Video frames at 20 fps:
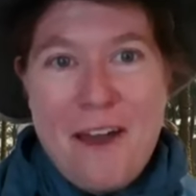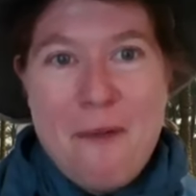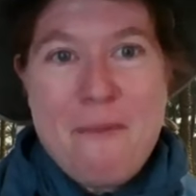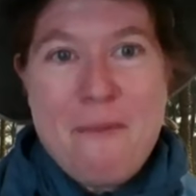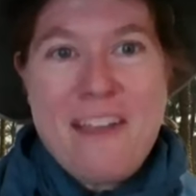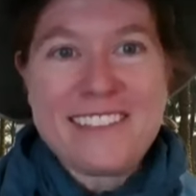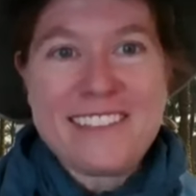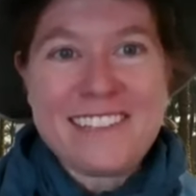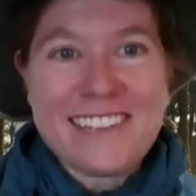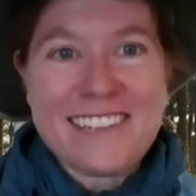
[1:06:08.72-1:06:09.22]

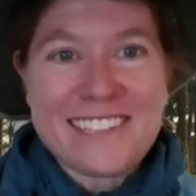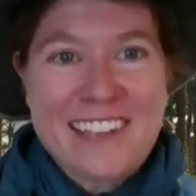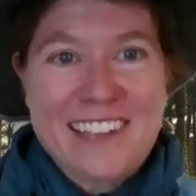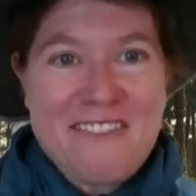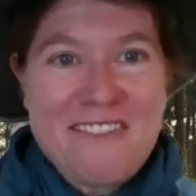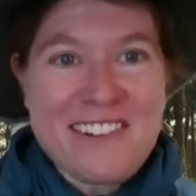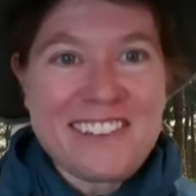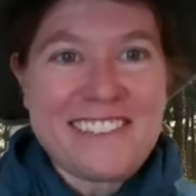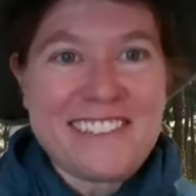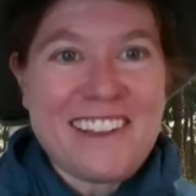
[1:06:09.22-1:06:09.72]
amazing
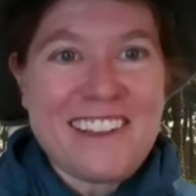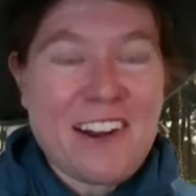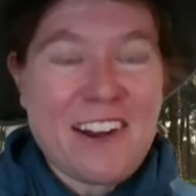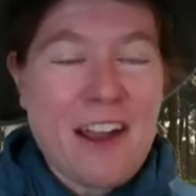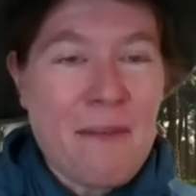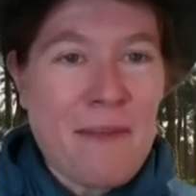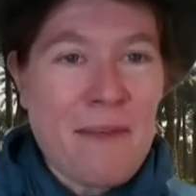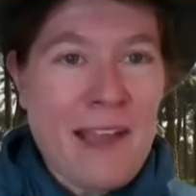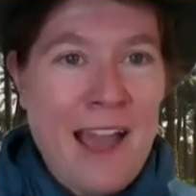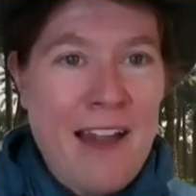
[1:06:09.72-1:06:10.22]
discoveries that are
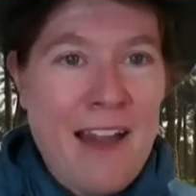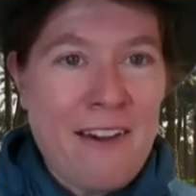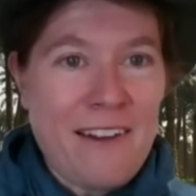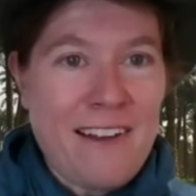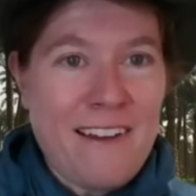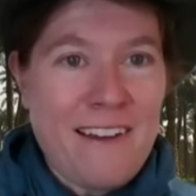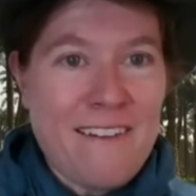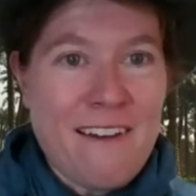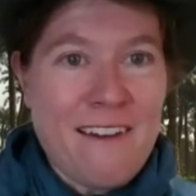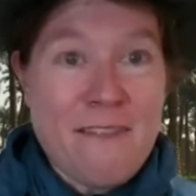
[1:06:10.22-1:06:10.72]
coming out
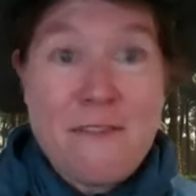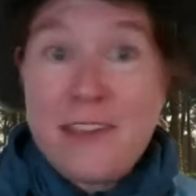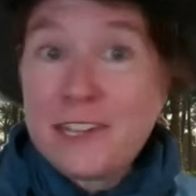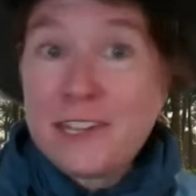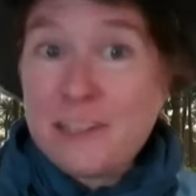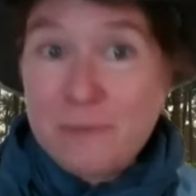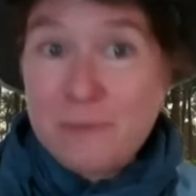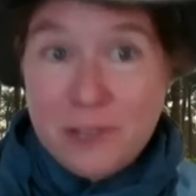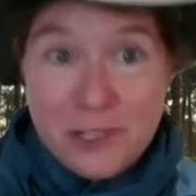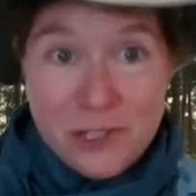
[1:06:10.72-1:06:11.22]
uh, of
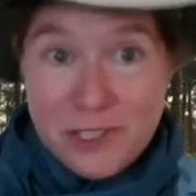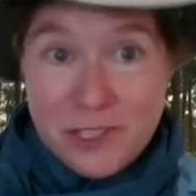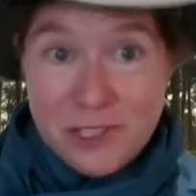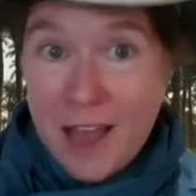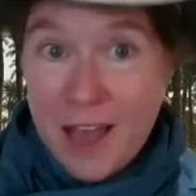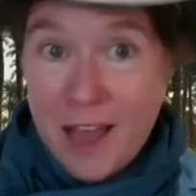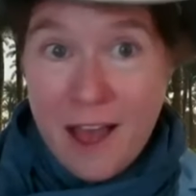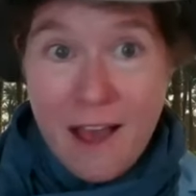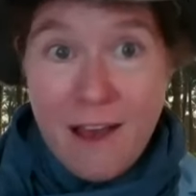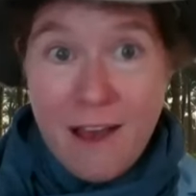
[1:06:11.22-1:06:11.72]
Egypt, as you
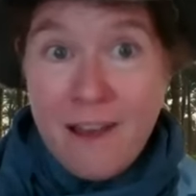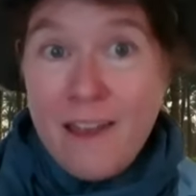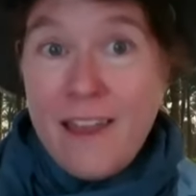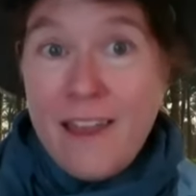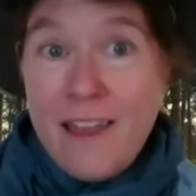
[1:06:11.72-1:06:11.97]
saw,